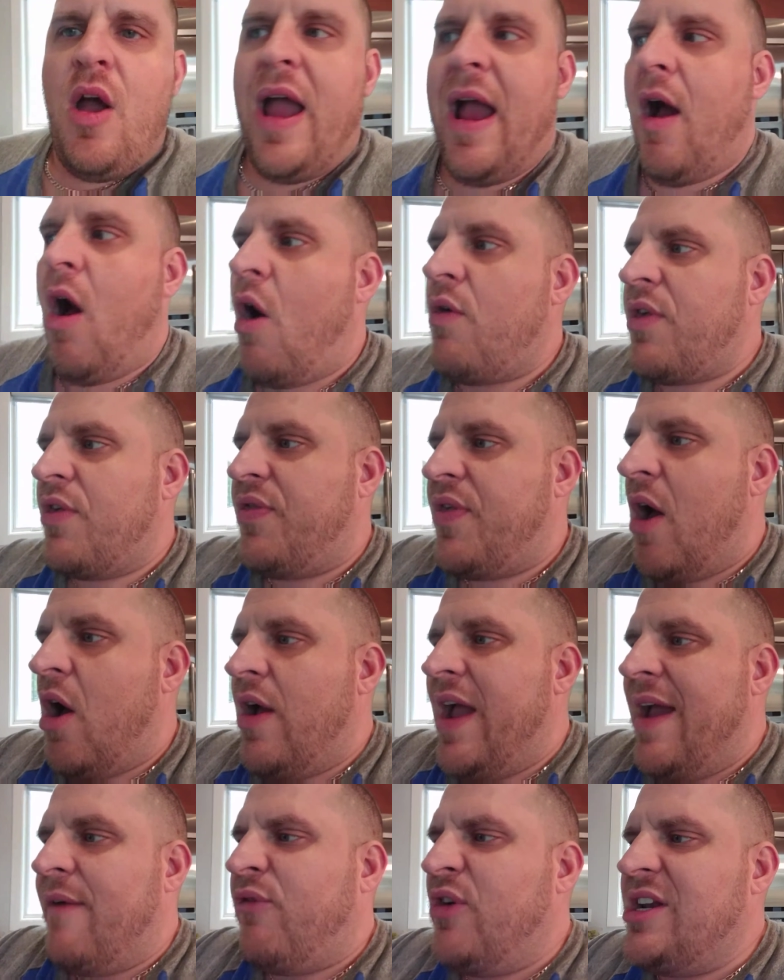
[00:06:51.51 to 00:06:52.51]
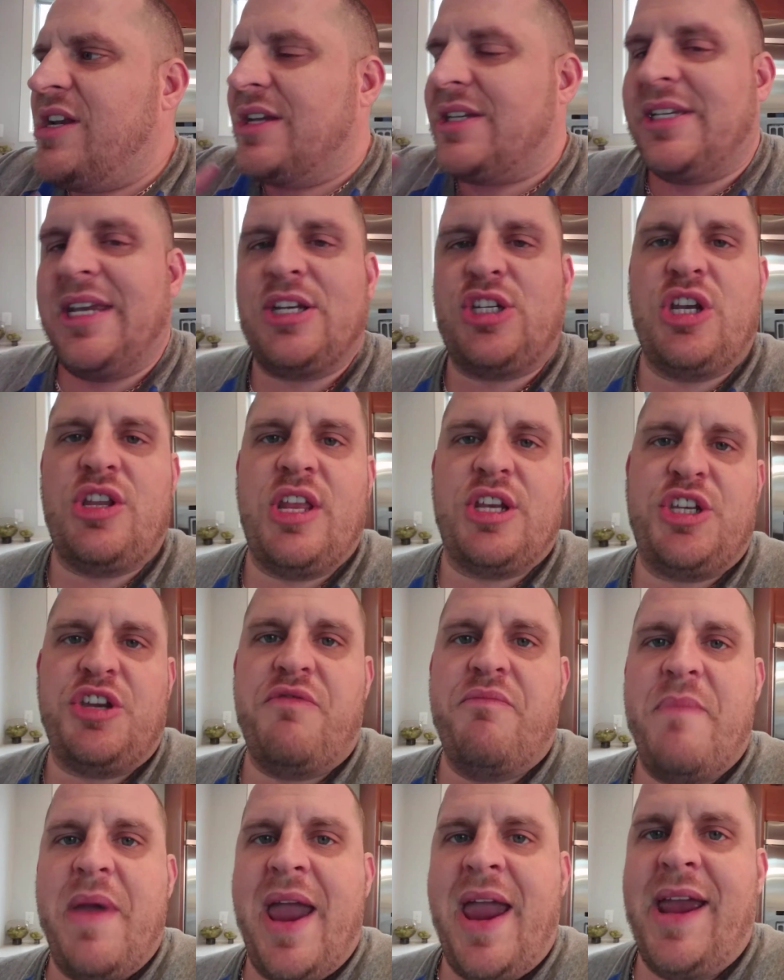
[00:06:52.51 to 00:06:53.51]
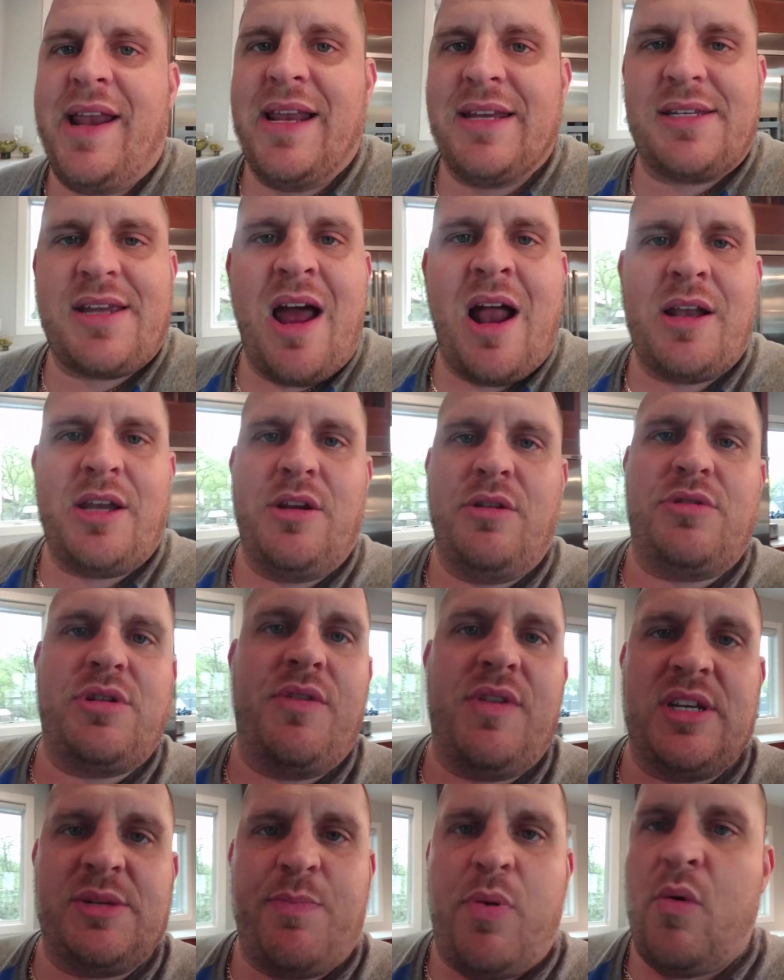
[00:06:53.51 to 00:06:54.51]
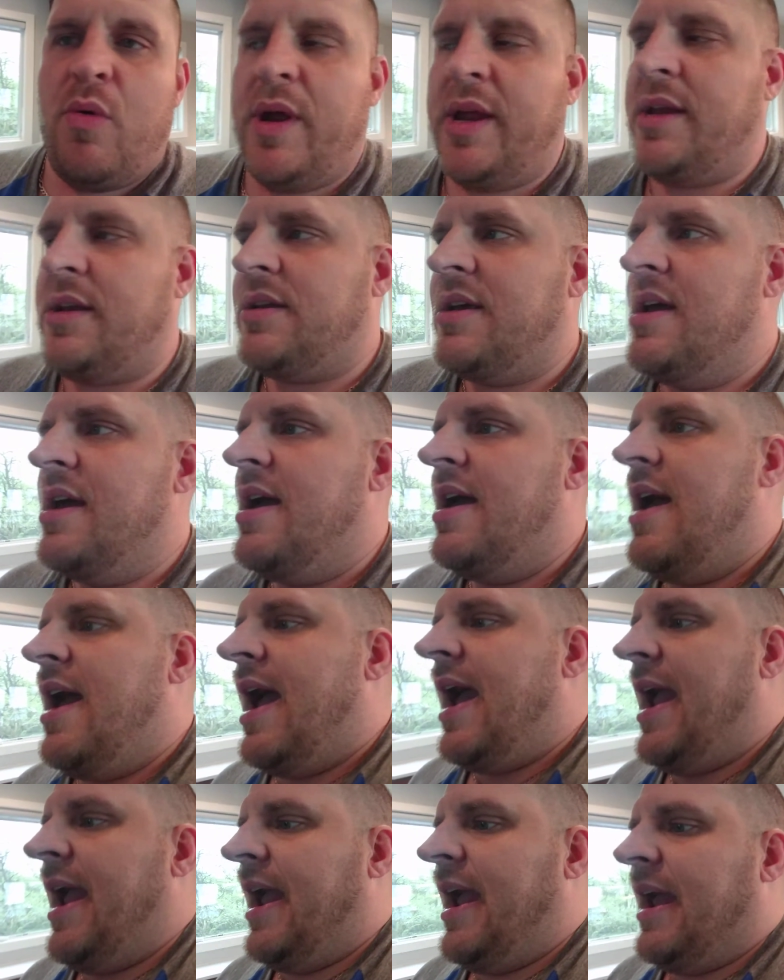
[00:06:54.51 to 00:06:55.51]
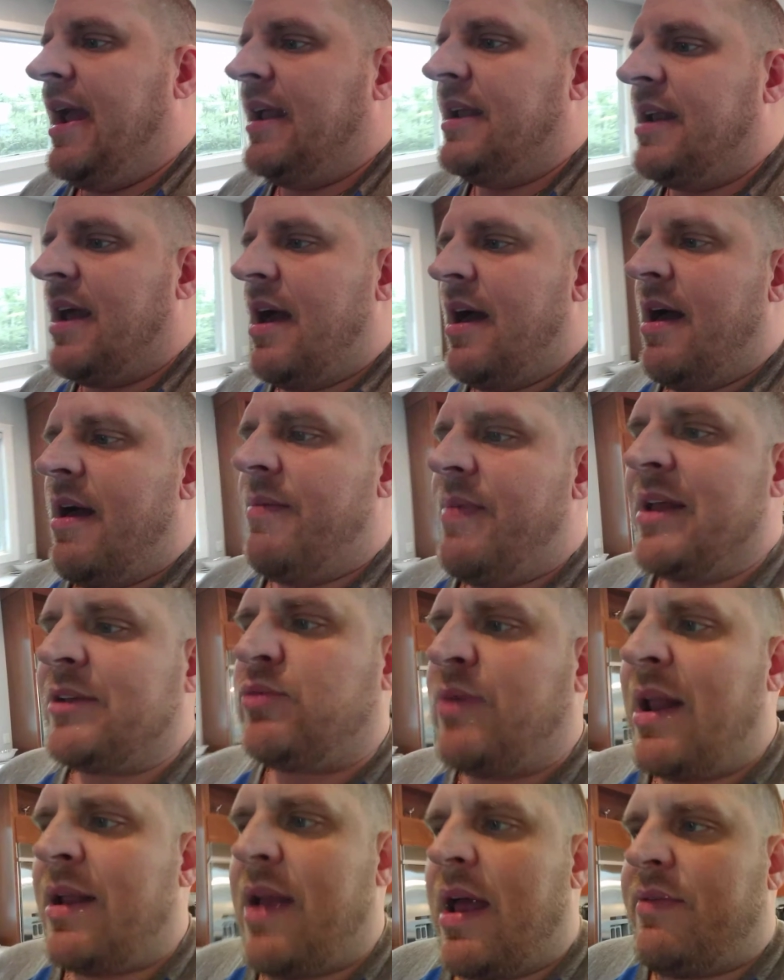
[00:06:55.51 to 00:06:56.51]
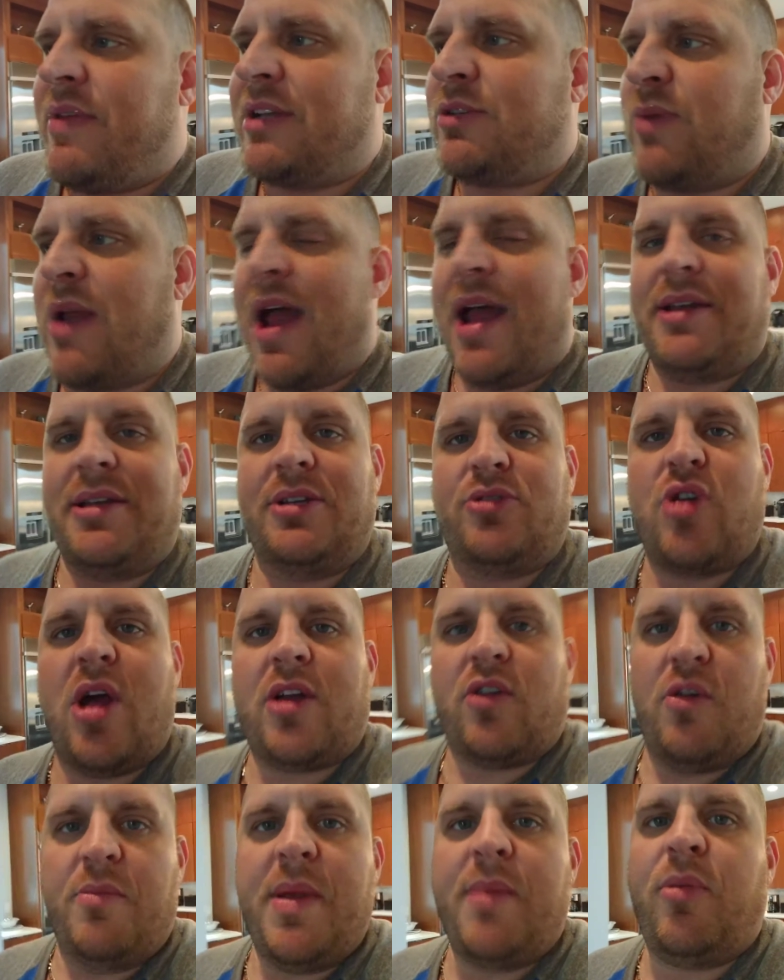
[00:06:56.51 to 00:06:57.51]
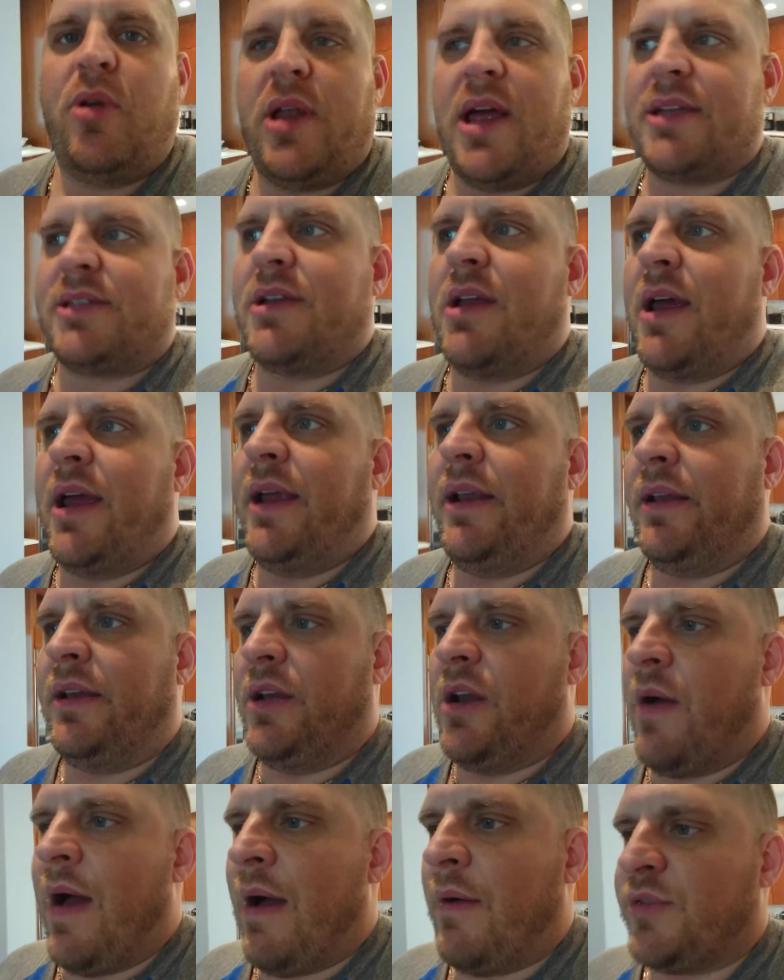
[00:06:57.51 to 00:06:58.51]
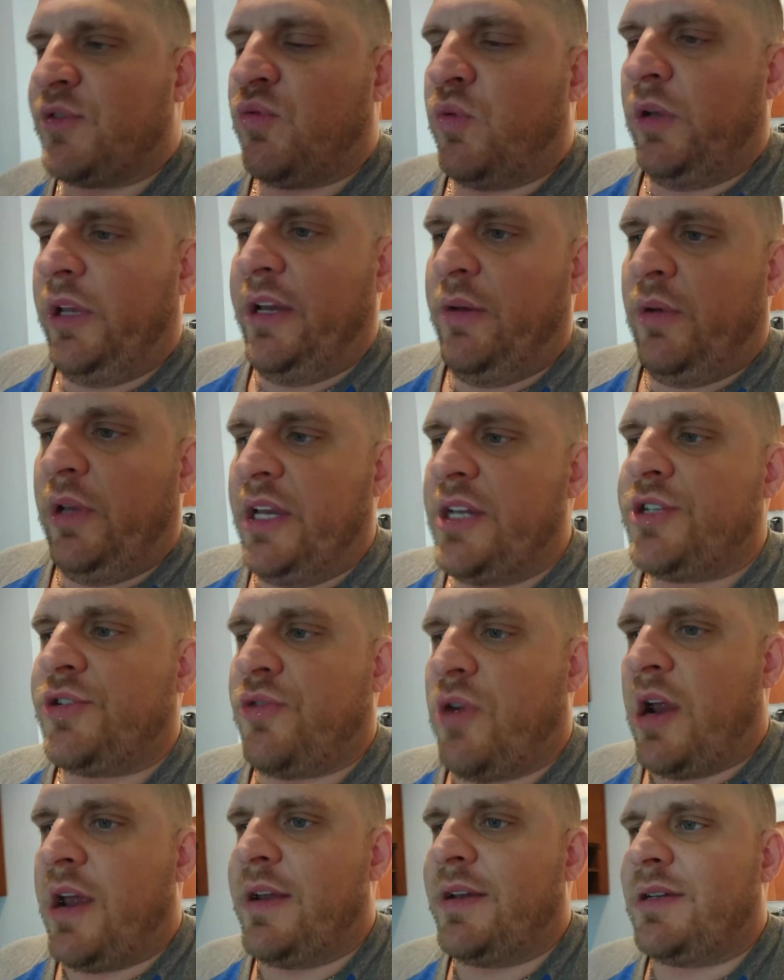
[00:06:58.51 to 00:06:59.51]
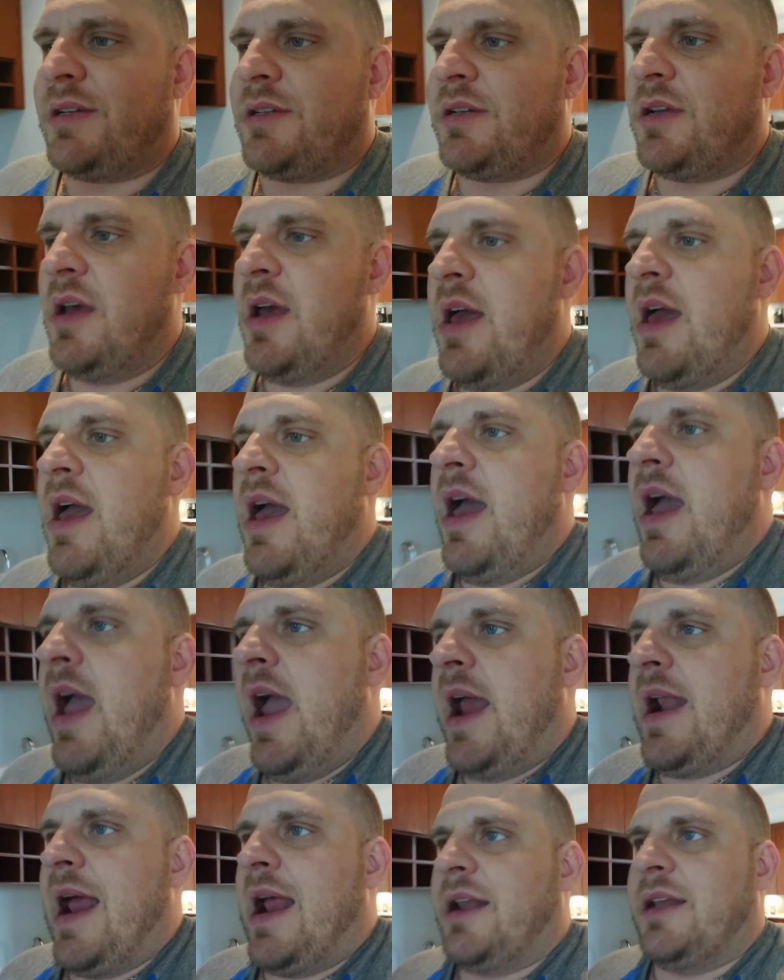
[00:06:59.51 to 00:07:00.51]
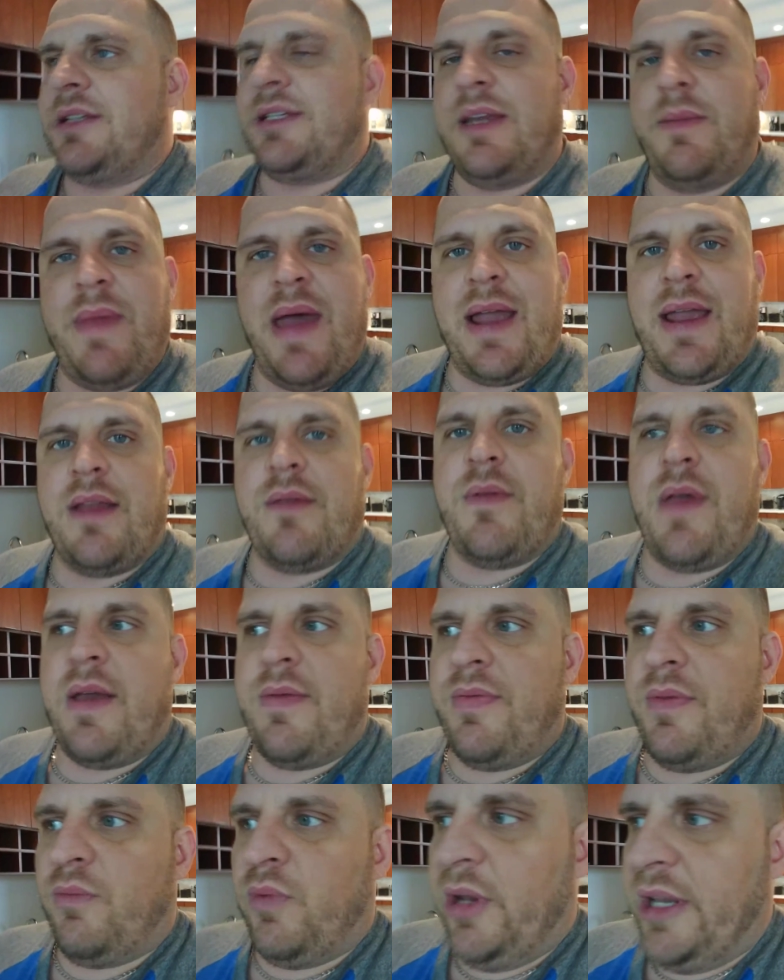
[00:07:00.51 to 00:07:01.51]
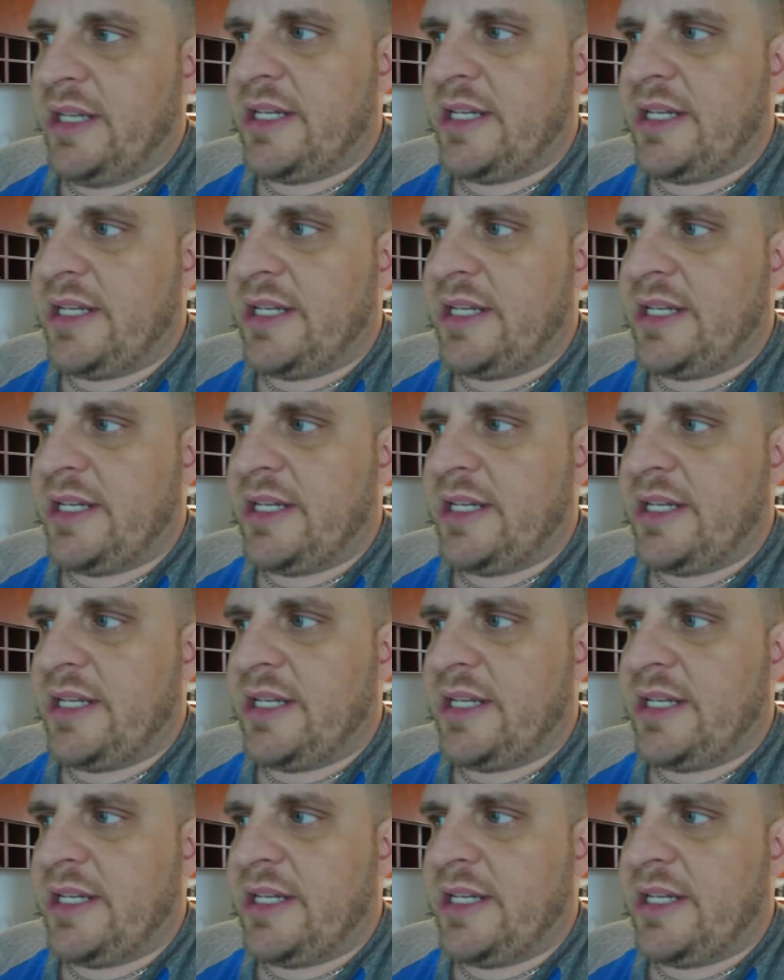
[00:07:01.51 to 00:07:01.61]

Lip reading: Every decision that you've made has gotten you to this point. And that's what I had to try to remember last night. I was really, really stressed, and I had to sit back and really